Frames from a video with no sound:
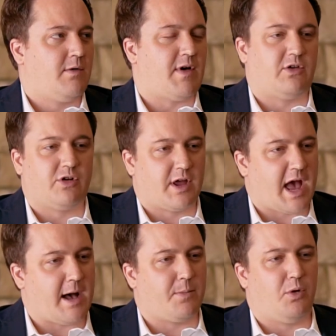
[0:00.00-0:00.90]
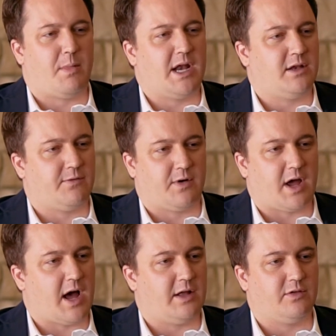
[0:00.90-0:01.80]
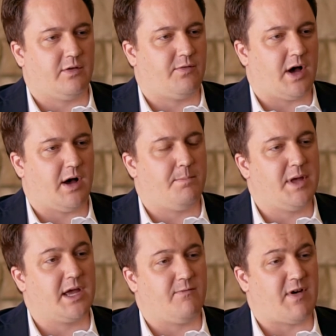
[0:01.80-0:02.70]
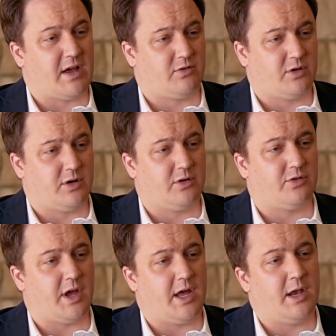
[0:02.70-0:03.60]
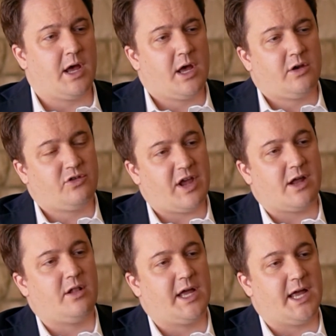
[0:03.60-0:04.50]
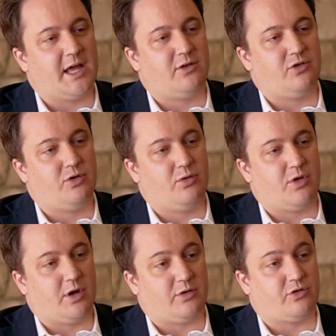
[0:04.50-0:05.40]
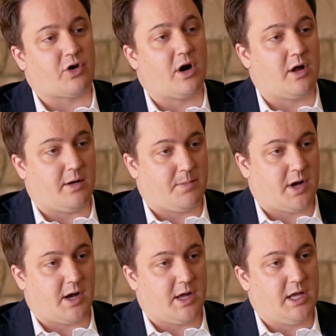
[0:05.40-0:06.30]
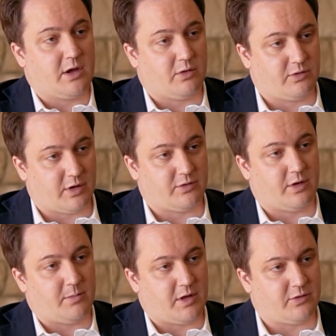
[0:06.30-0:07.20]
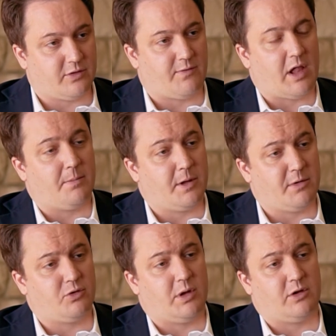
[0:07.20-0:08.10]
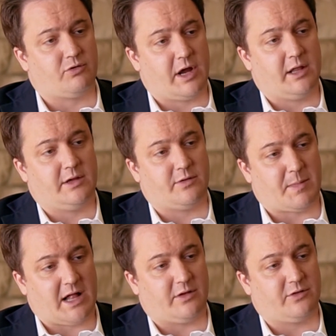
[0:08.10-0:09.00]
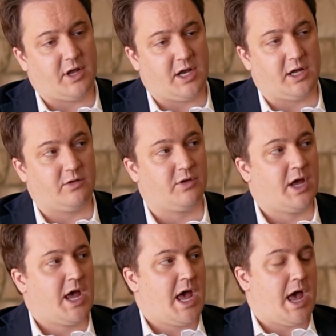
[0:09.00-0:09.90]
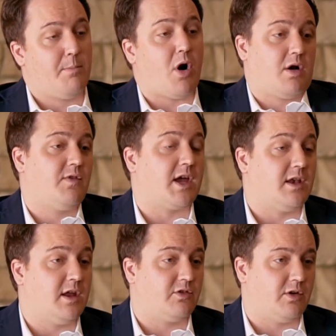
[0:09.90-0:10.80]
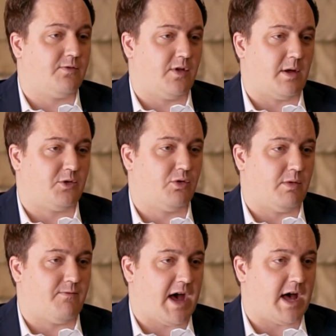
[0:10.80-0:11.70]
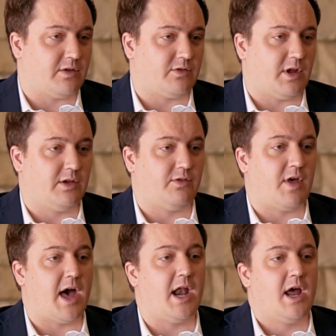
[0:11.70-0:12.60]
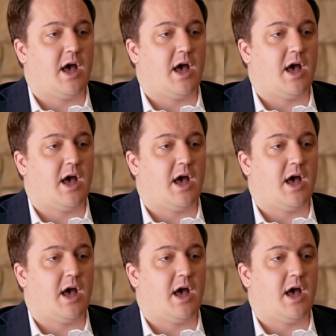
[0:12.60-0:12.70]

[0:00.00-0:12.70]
venture capital, many different kinds of big investors, and channel it into the startup ecosystem that's developing between Israelis and Palestinians. And part of the condition for them to invest is that